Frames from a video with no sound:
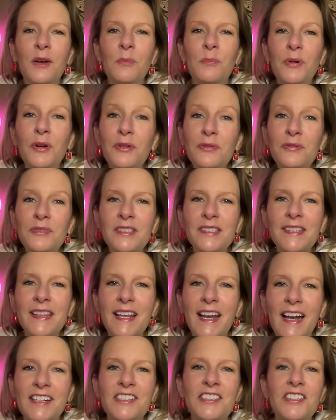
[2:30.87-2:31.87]
boots
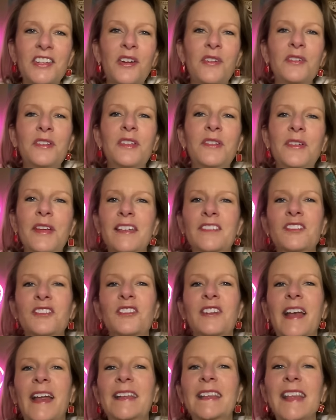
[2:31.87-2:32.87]
that I showed you
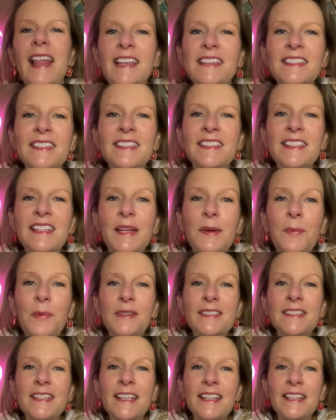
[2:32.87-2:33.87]
yesterday. Let's see
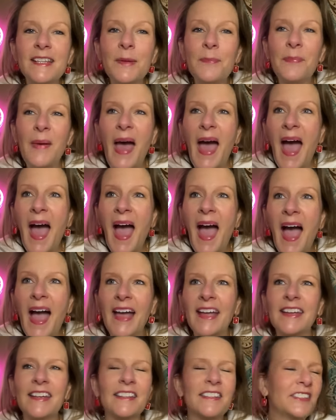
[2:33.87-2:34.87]
what's in the
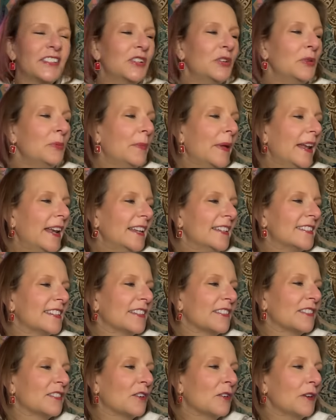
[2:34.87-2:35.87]
bag. 2 minutes
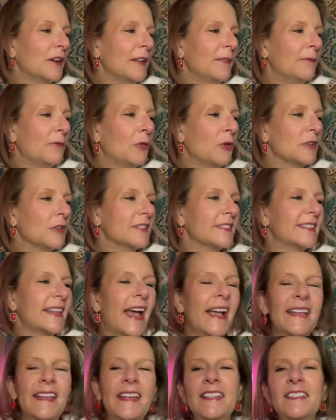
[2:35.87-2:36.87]
and 34
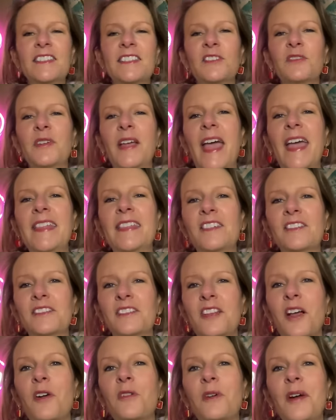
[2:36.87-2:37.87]
seconds. Okay, there's
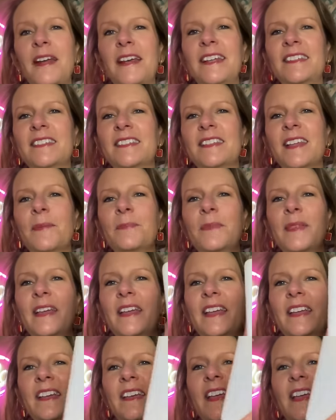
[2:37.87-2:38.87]
already
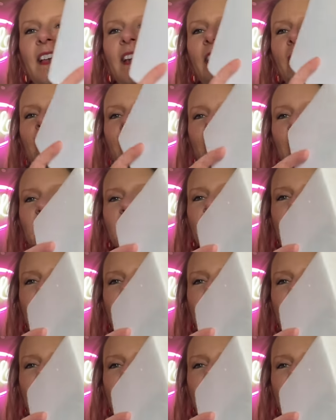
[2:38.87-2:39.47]
something in